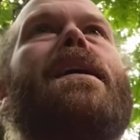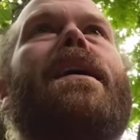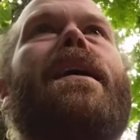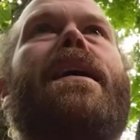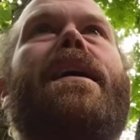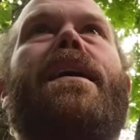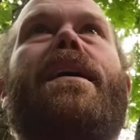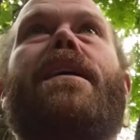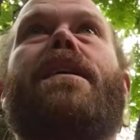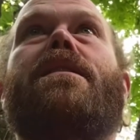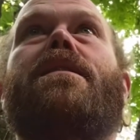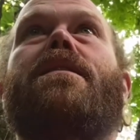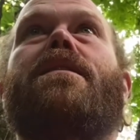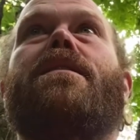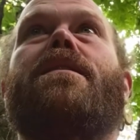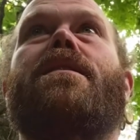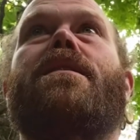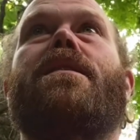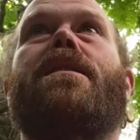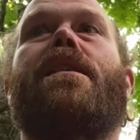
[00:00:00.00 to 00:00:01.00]
is,
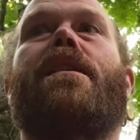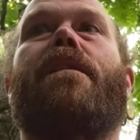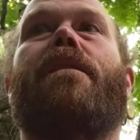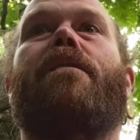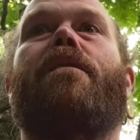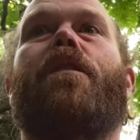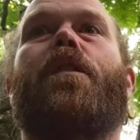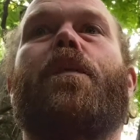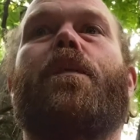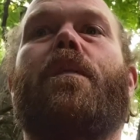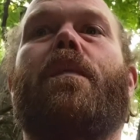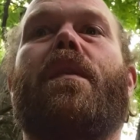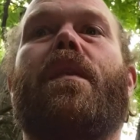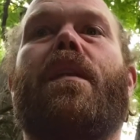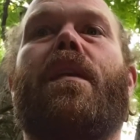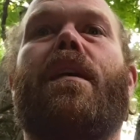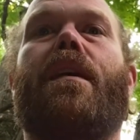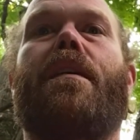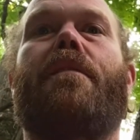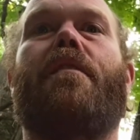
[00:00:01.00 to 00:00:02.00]

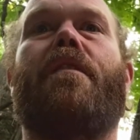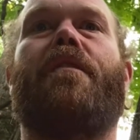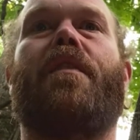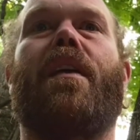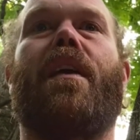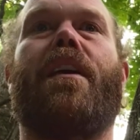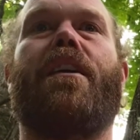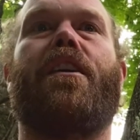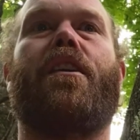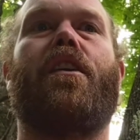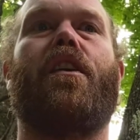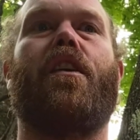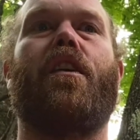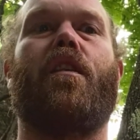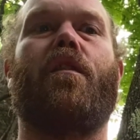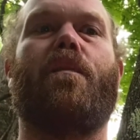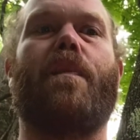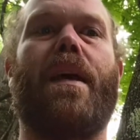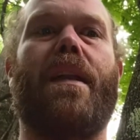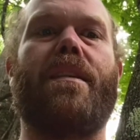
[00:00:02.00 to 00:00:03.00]
if you feel like
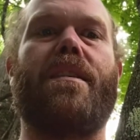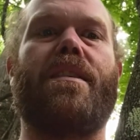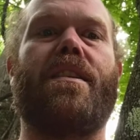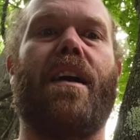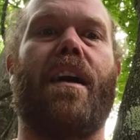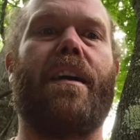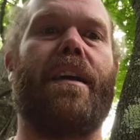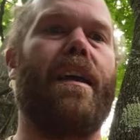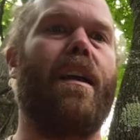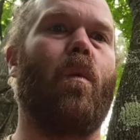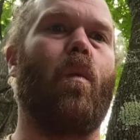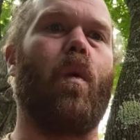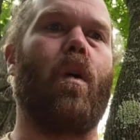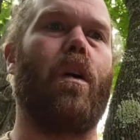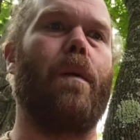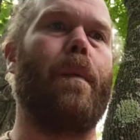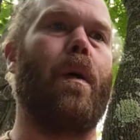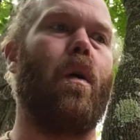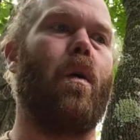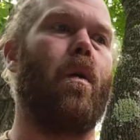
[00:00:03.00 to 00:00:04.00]
you've been stuck in a
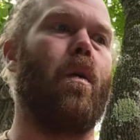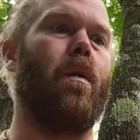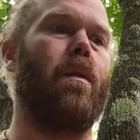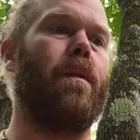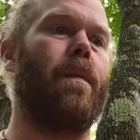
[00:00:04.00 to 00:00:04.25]
wormhole,